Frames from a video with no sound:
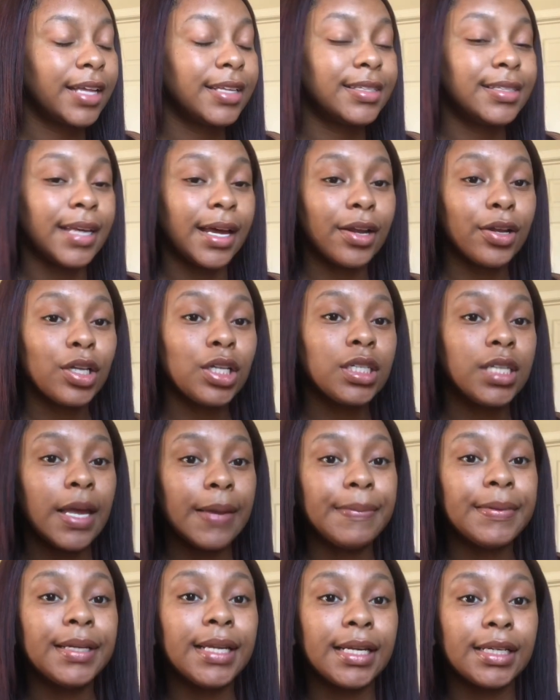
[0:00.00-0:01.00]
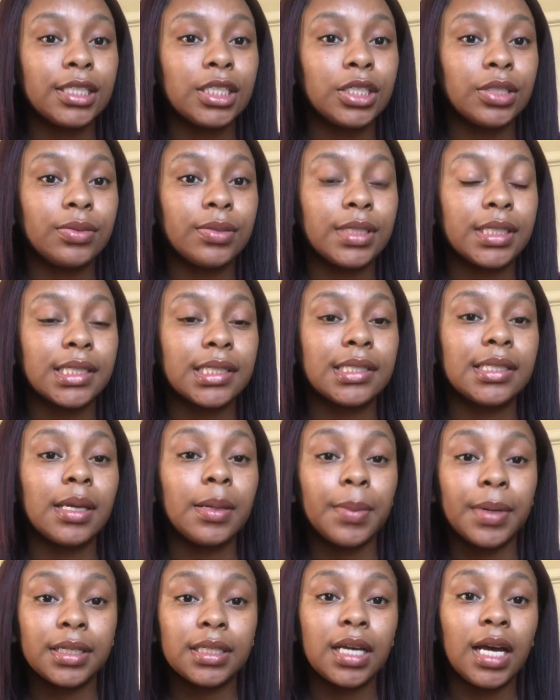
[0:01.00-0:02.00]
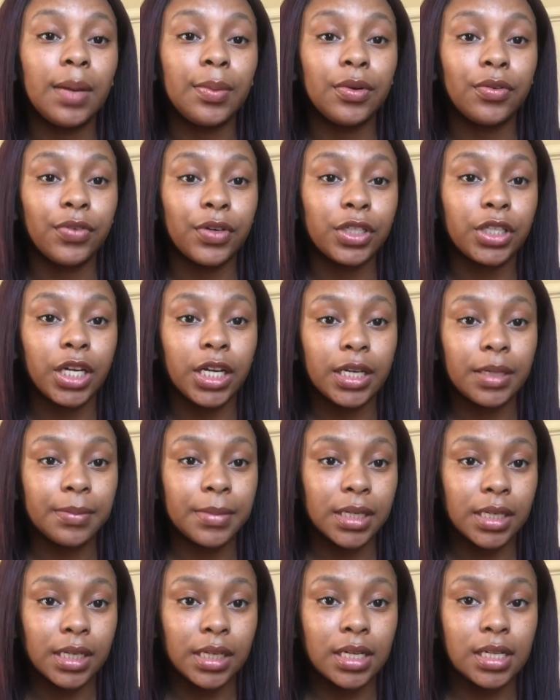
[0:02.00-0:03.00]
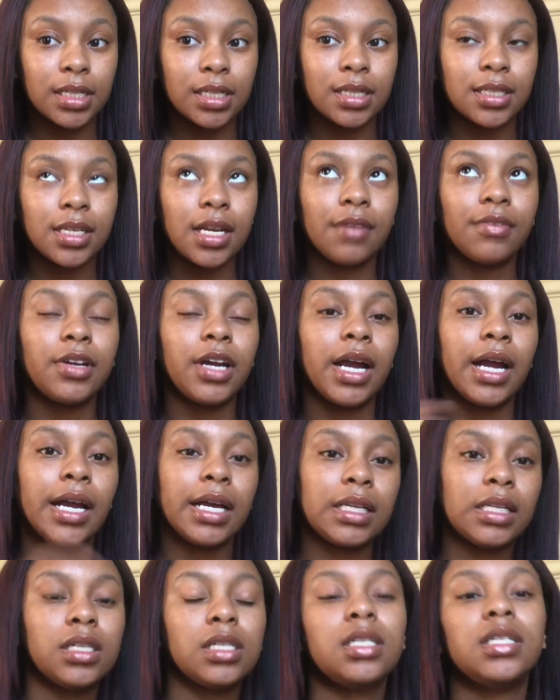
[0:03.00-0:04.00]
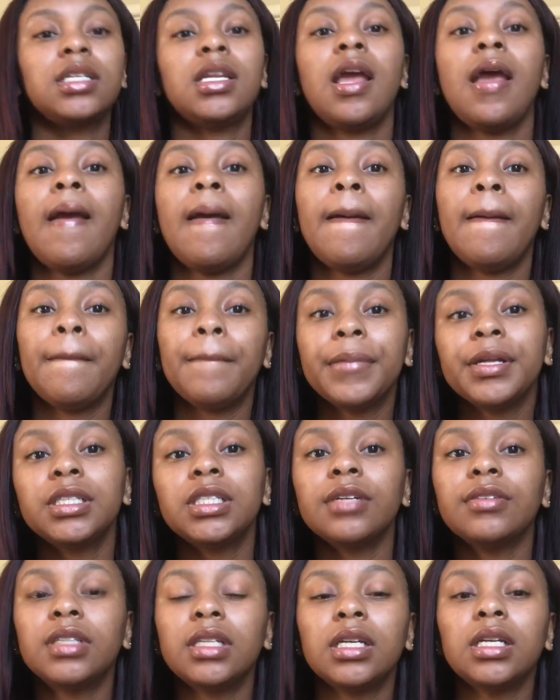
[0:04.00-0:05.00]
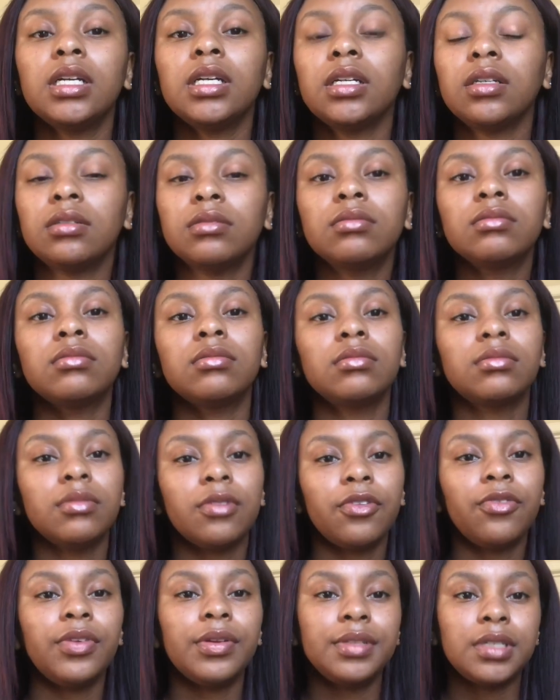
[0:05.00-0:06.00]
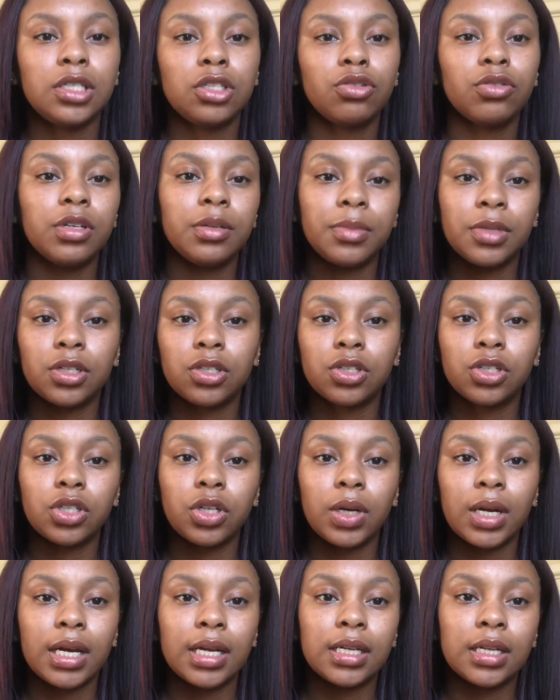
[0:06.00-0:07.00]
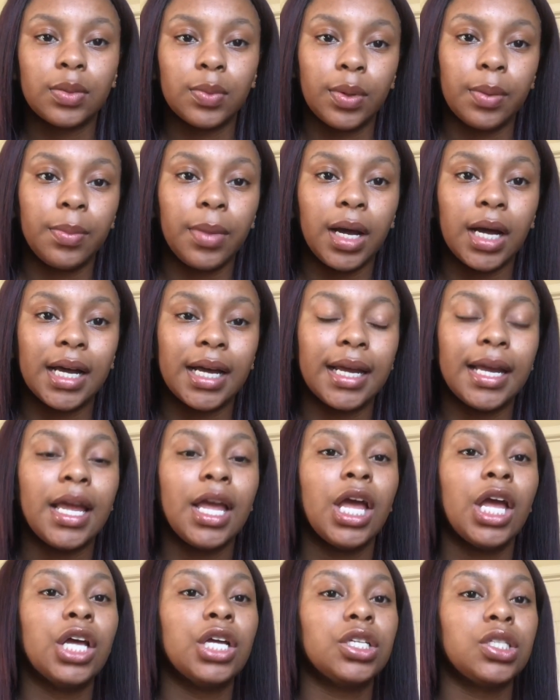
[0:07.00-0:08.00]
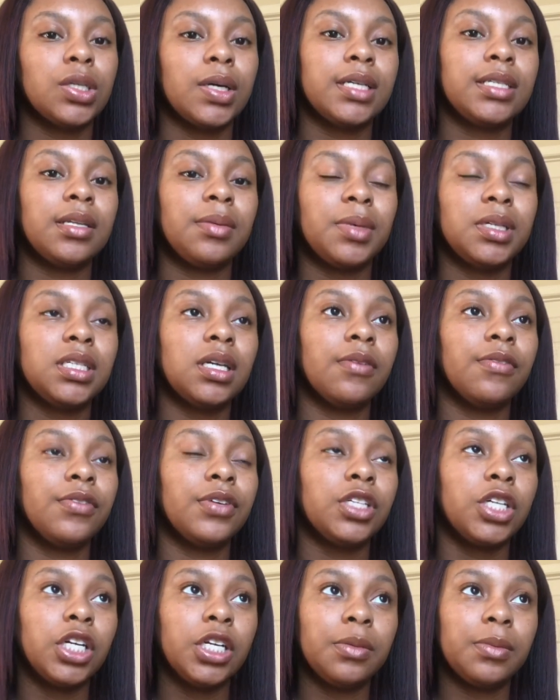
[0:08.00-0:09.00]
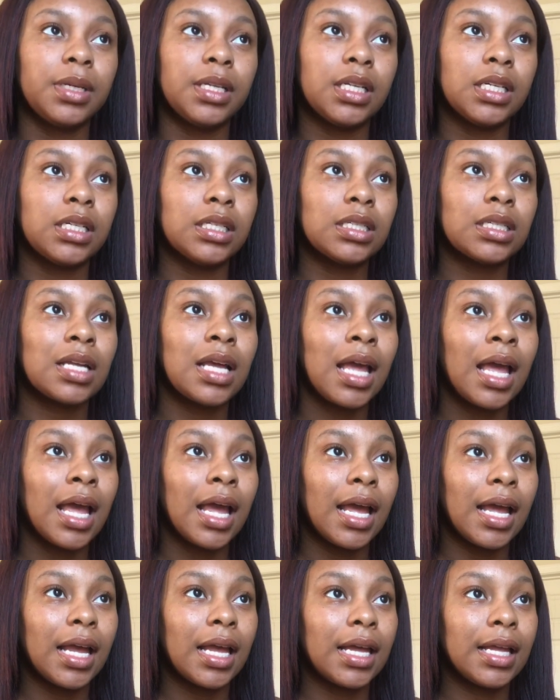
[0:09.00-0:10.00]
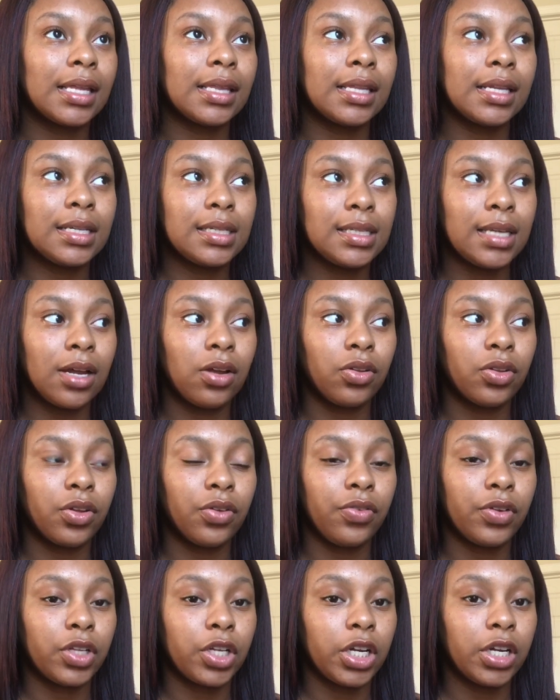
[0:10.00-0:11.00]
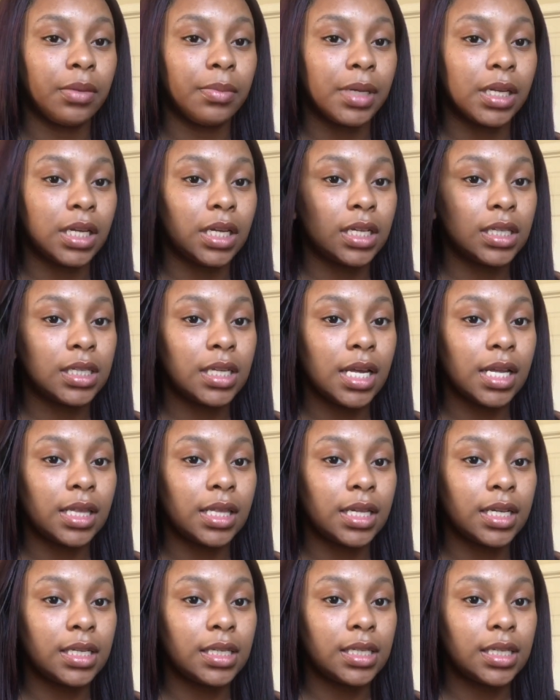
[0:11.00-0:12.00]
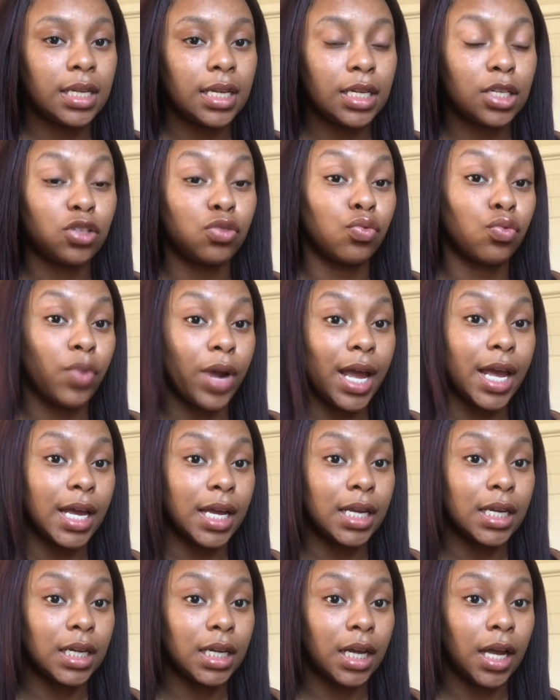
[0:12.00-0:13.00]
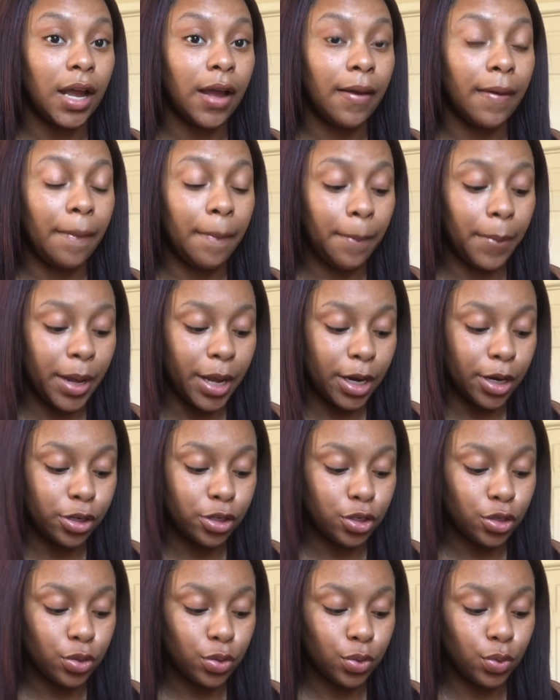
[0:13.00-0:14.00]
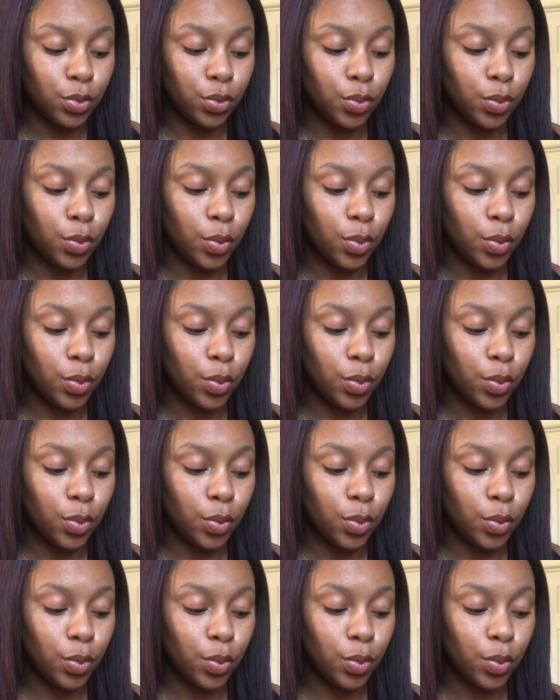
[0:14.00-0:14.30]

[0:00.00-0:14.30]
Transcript: Sat on the table next to it, set my timer for 30 minutes, because after I had done bleach everything, 15-20 minutes or so I had done went by. So I set my timer for 30 minutes, and this sat on there for 30 minutes, and this is red compared to